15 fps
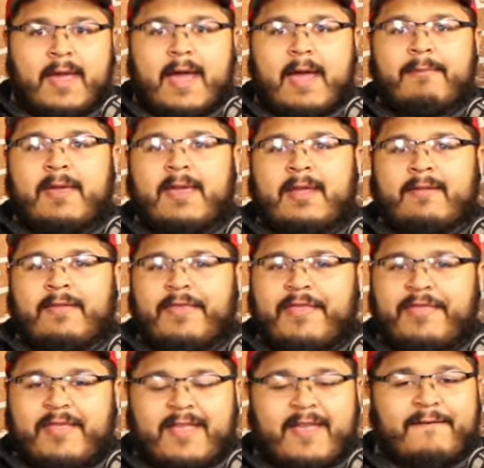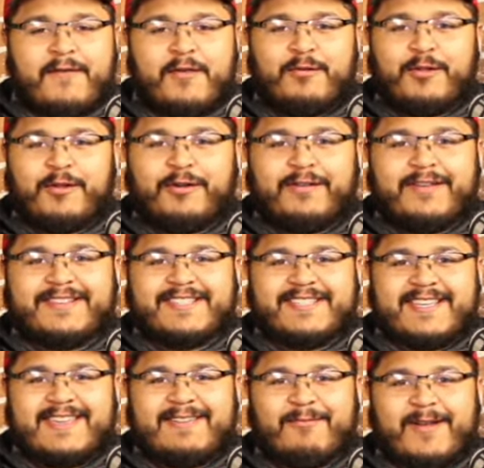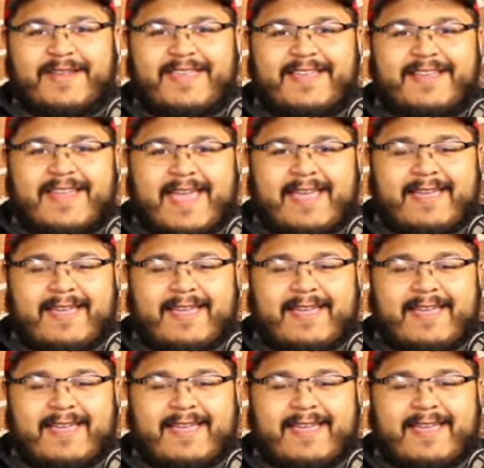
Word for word: I mean, if you literally see what he